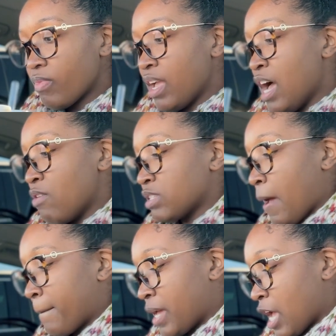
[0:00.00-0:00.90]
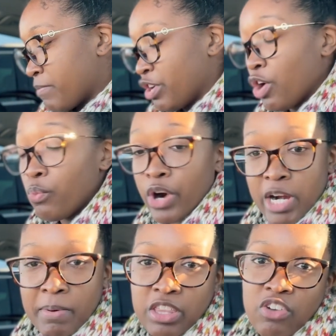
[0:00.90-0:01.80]
I was like, babe, you're worried
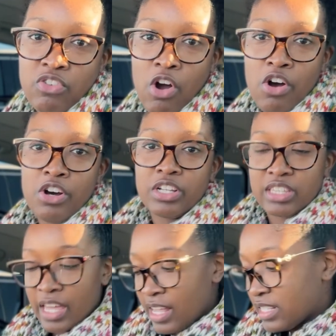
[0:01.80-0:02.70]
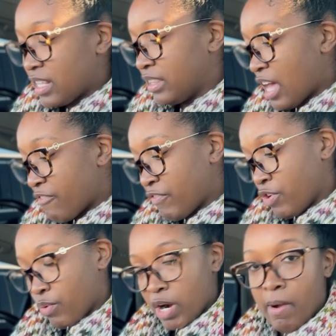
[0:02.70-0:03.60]
about the wrong things in life if
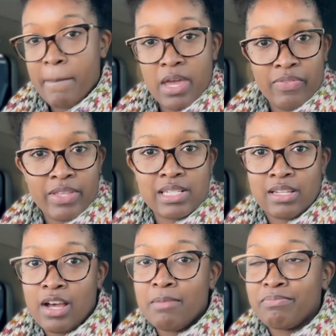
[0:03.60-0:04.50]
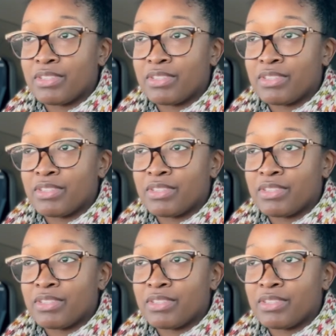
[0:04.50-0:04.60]
you're worried about me and this cup,